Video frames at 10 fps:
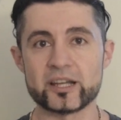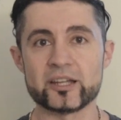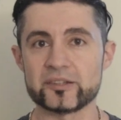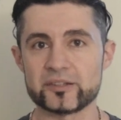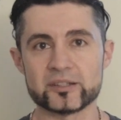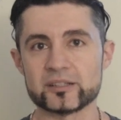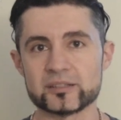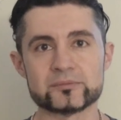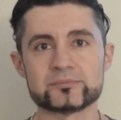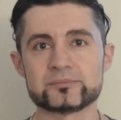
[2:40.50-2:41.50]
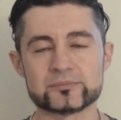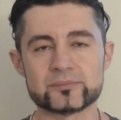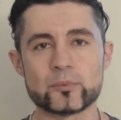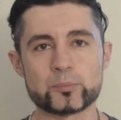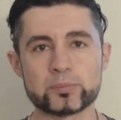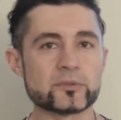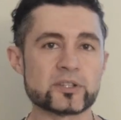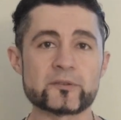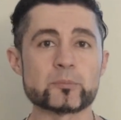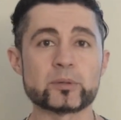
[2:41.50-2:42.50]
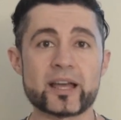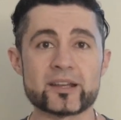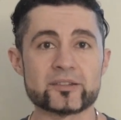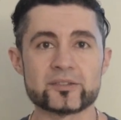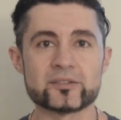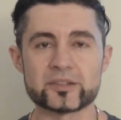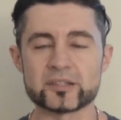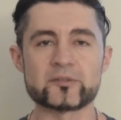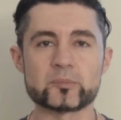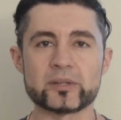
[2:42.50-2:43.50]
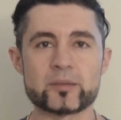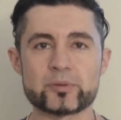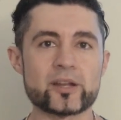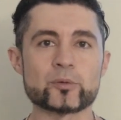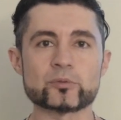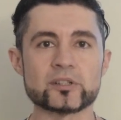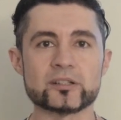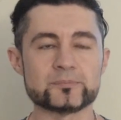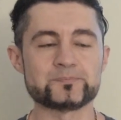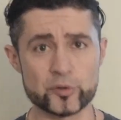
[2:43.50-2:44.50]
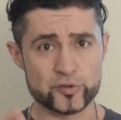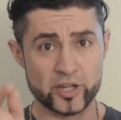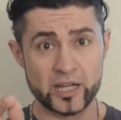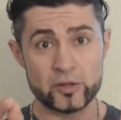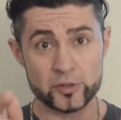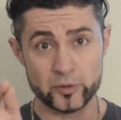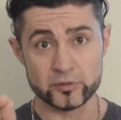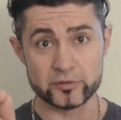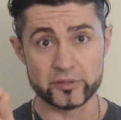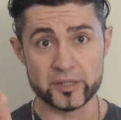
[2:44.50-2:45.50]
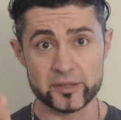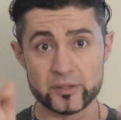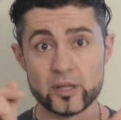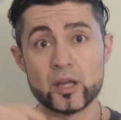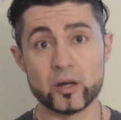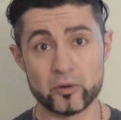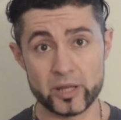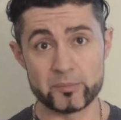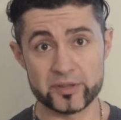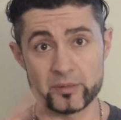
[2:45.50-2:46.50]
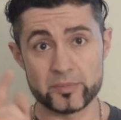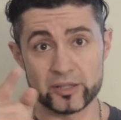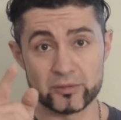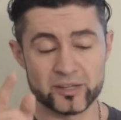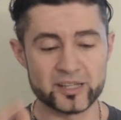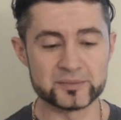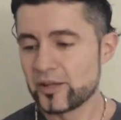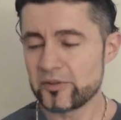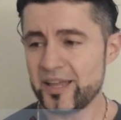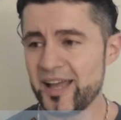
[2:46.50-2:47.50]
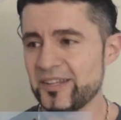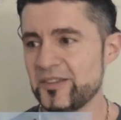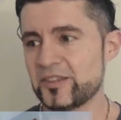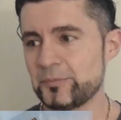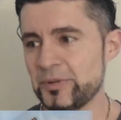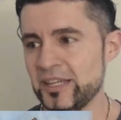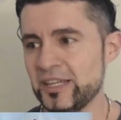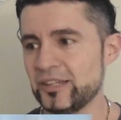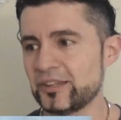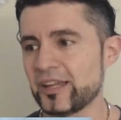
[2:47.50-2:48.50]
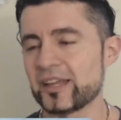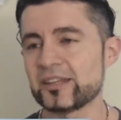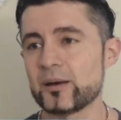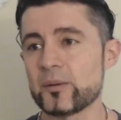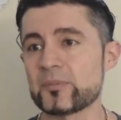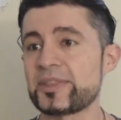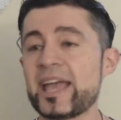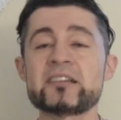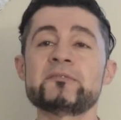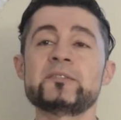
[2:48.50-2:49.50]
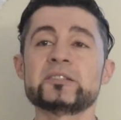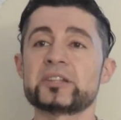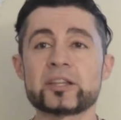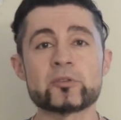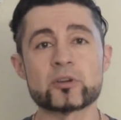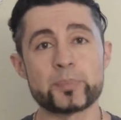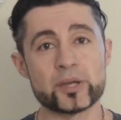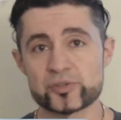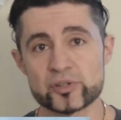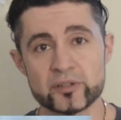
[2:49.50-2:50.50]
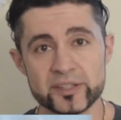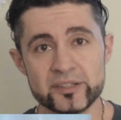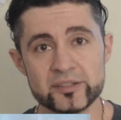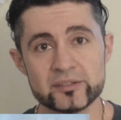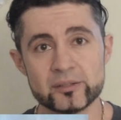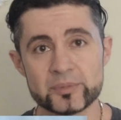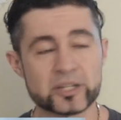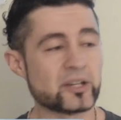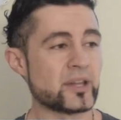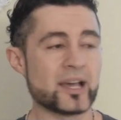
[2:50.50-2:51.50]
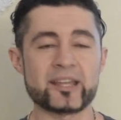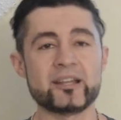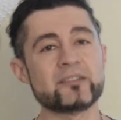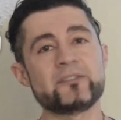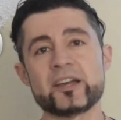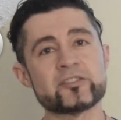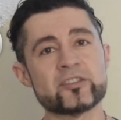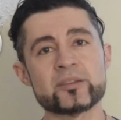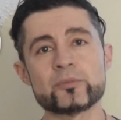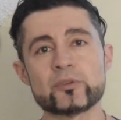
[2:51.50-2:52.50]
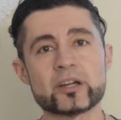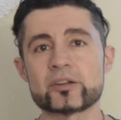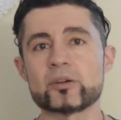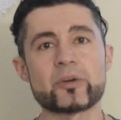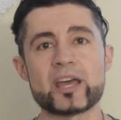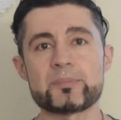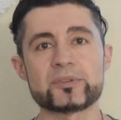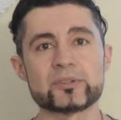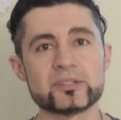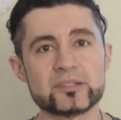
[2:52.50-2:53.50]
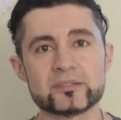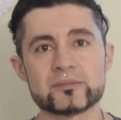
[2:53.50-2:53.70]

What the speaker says: as different planets. It's a different planet, Planet Wotan. Check out Eternal Horizon on Amazon, by the way. So yeah, I did this piece and I'm thankful that I took a picture of it because I cannot find her anymore. I don't know what happened to it.